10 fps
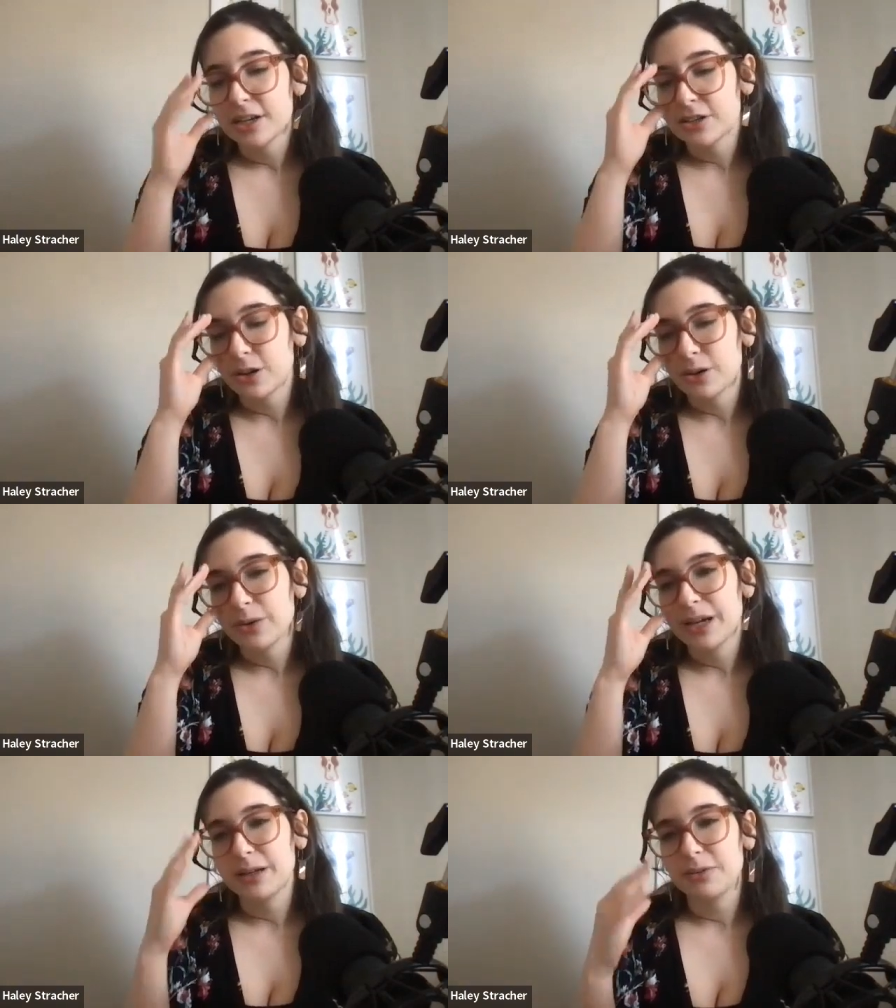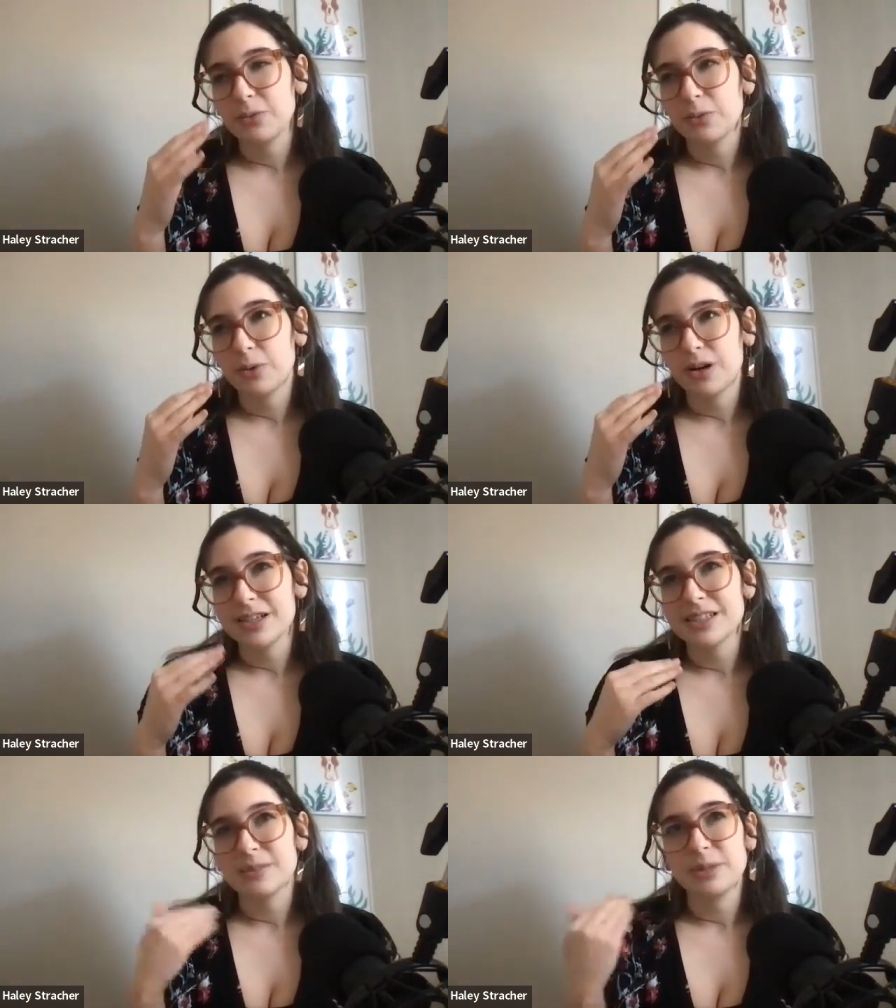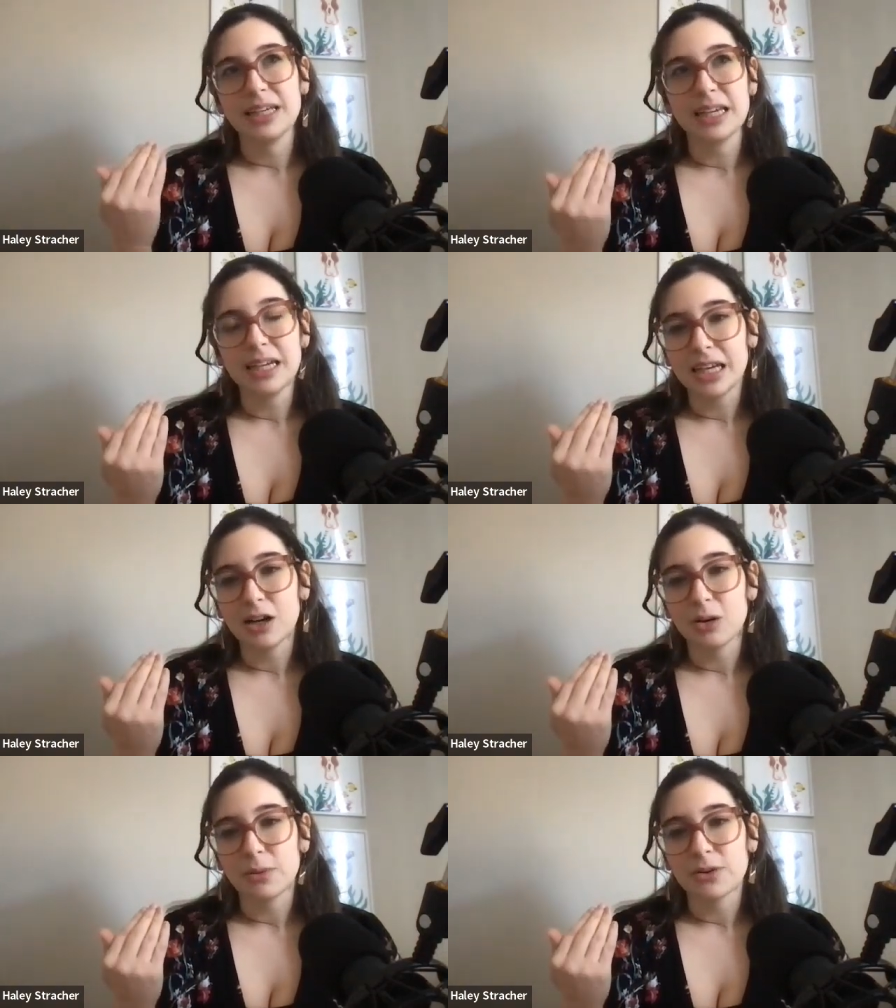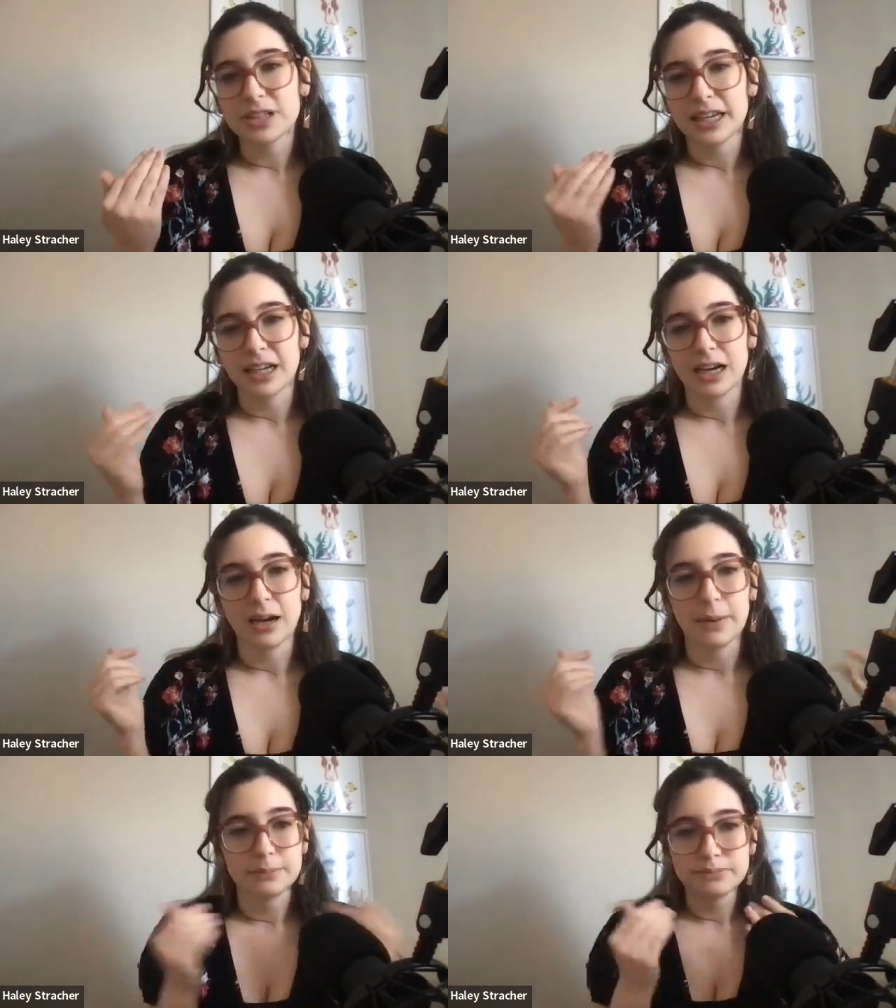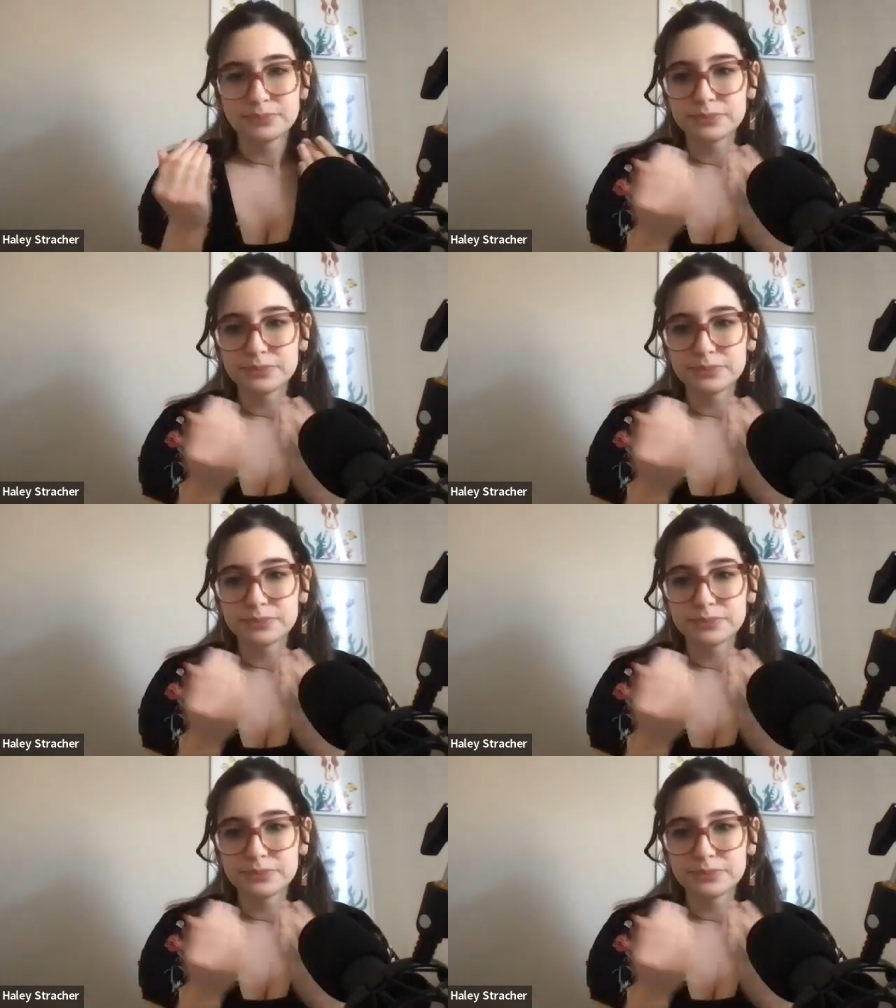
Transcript: so it was at the beginning almost like a, um,